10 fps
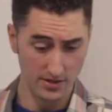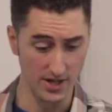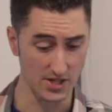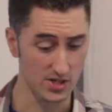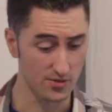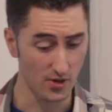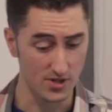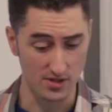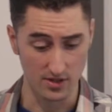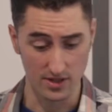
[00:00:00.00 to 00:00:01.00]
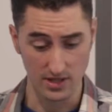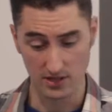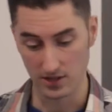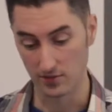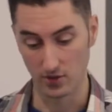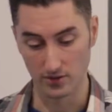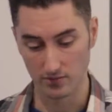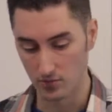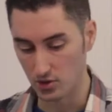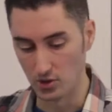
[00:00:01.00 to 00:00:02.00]
Nexus devices are the kind of like
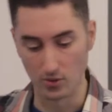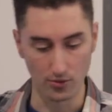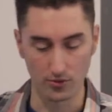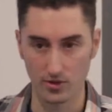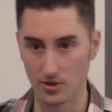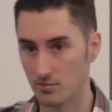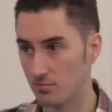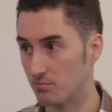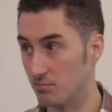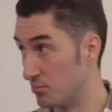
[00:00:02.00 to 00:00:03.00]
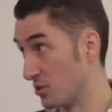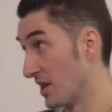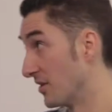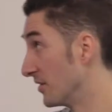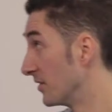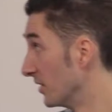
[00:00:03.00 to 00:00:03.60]
Google's kind of brand